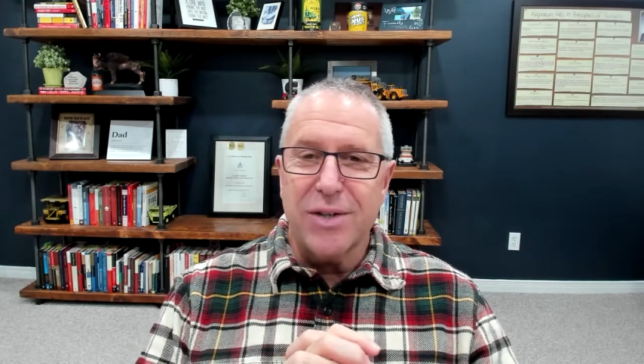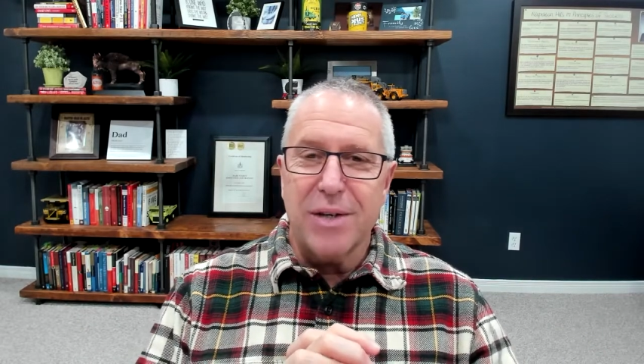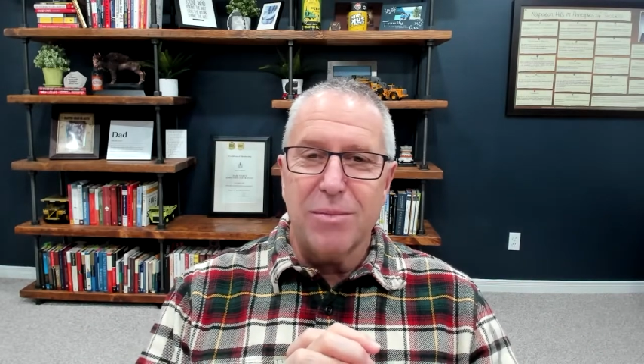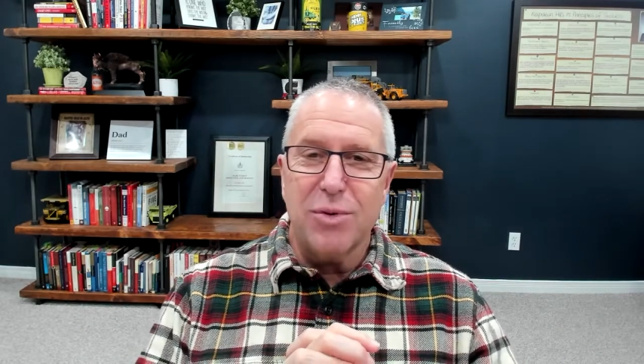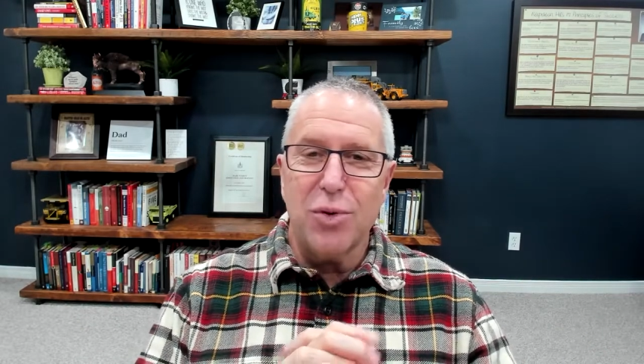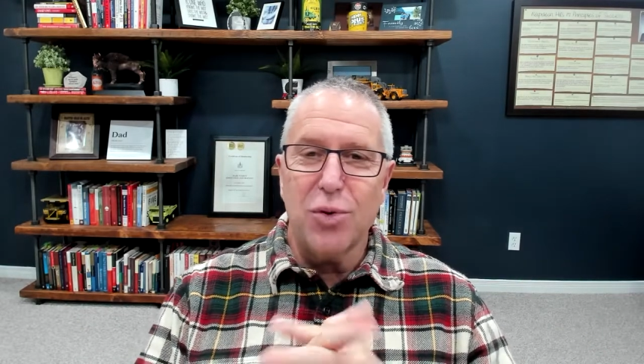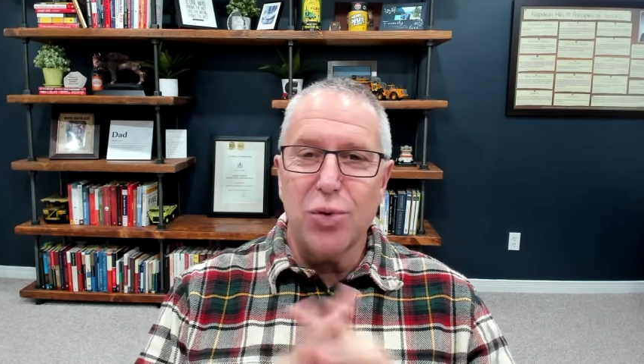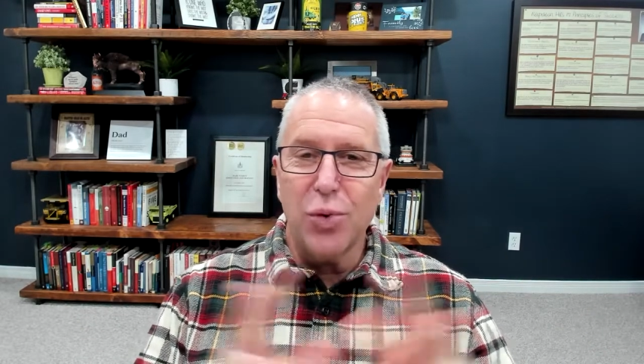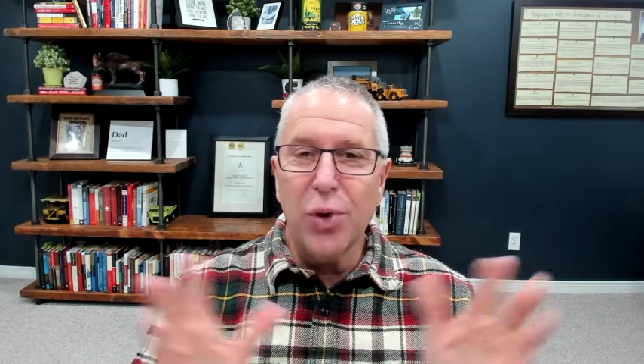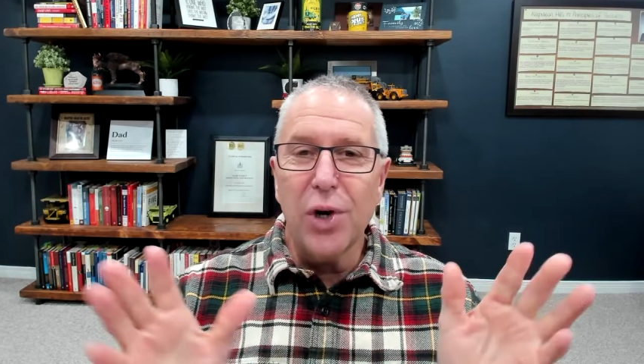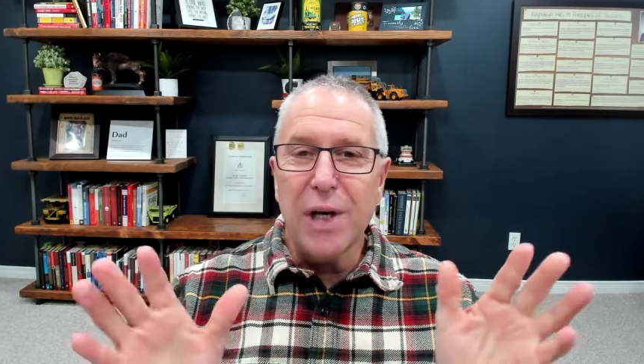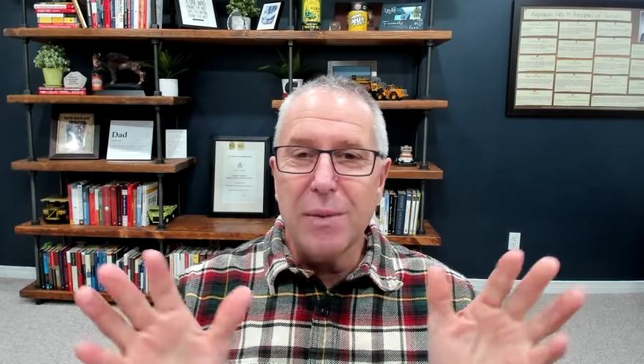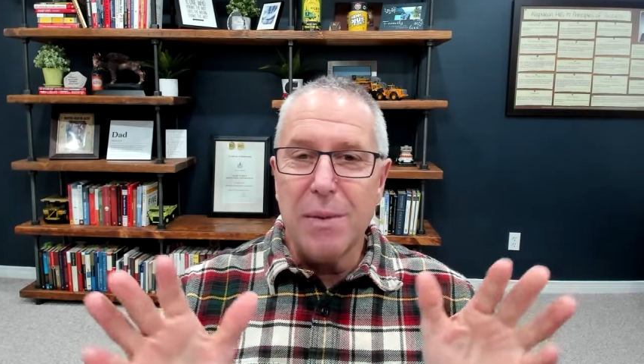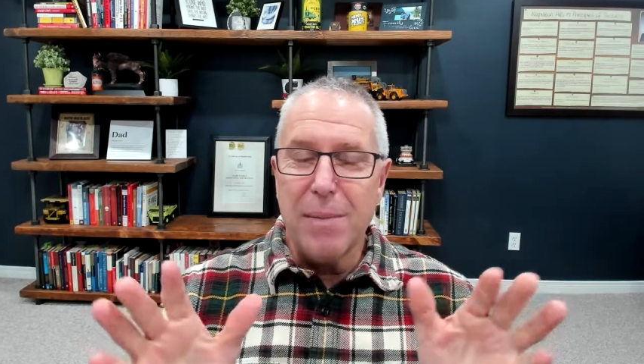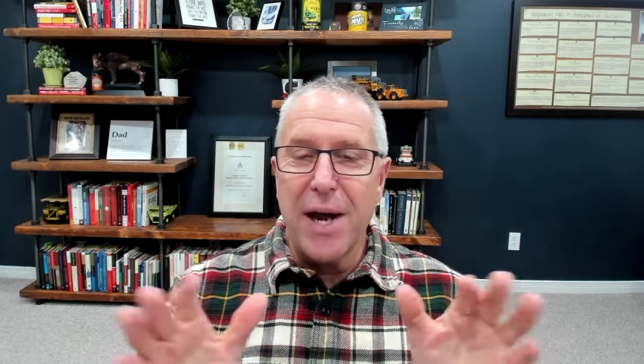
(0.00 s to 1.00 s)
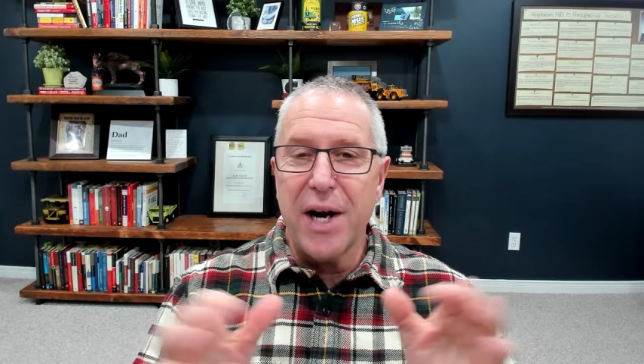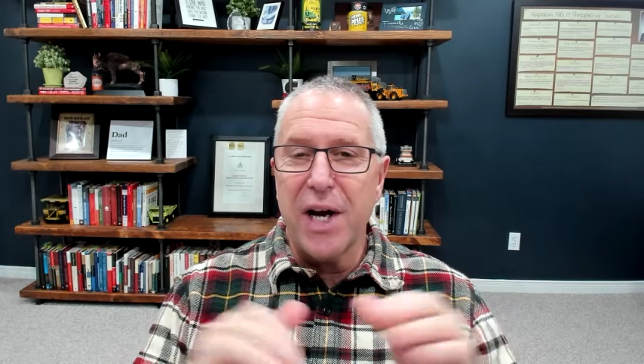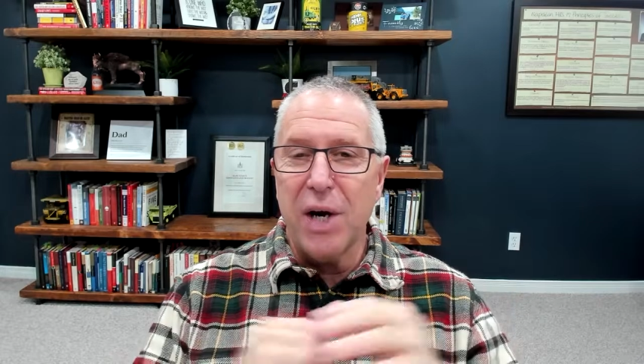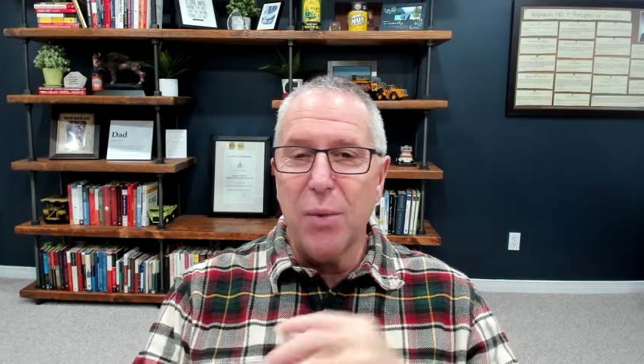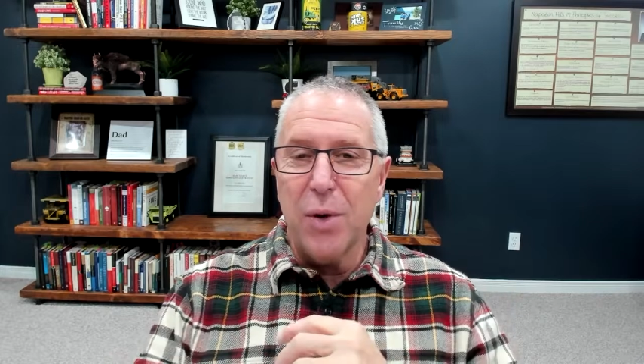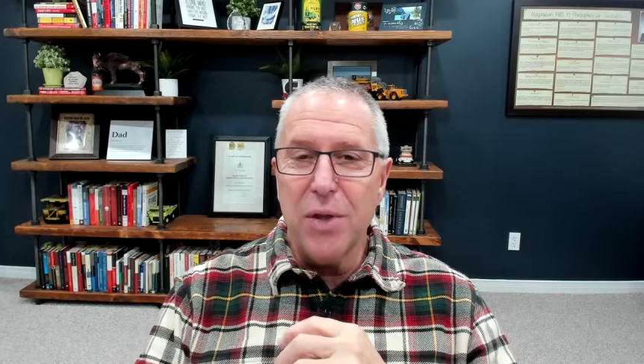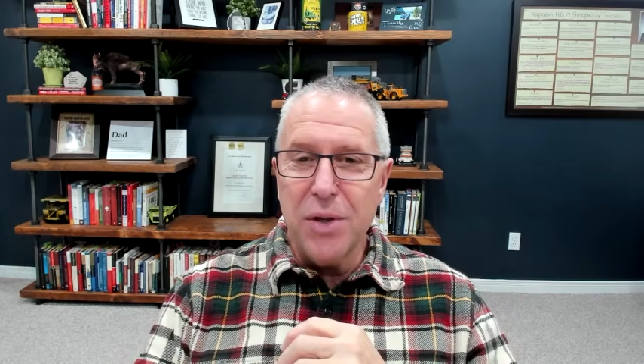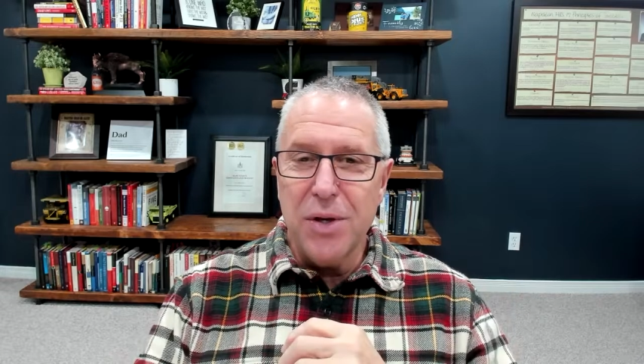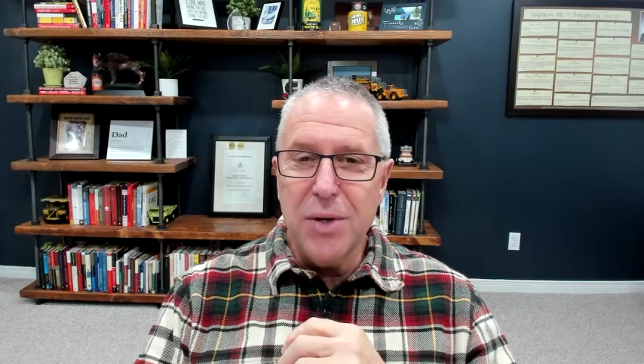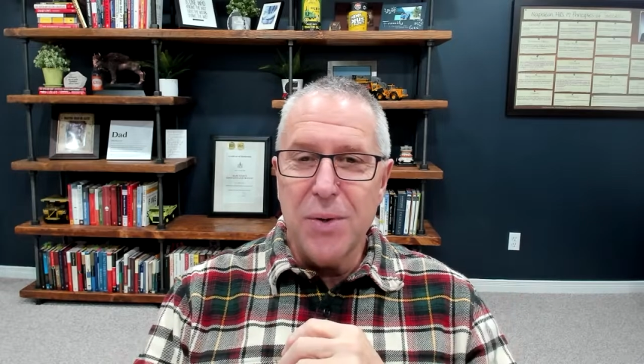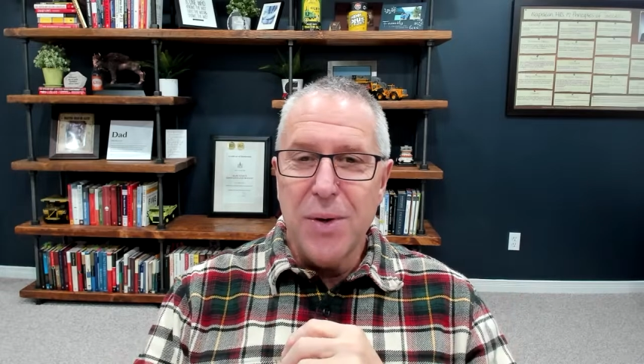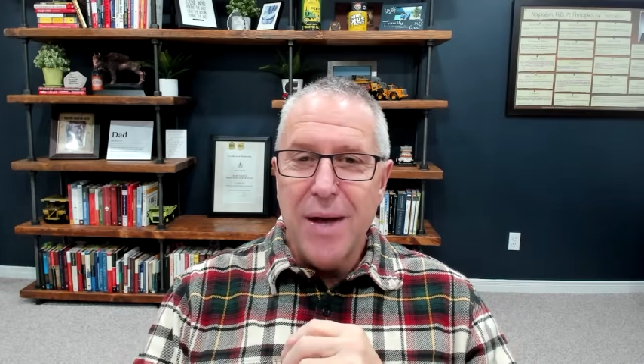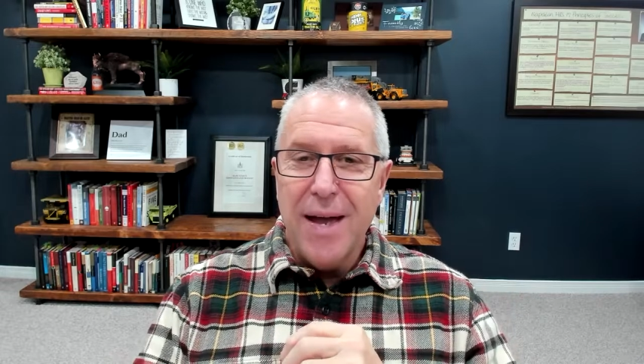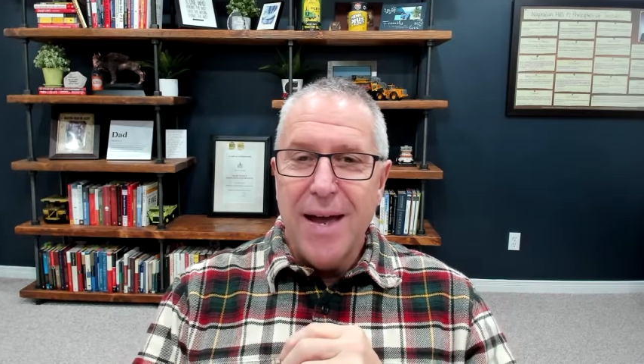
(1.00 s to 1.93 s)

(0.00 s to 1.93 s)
I'm so thrilled to be back here with you.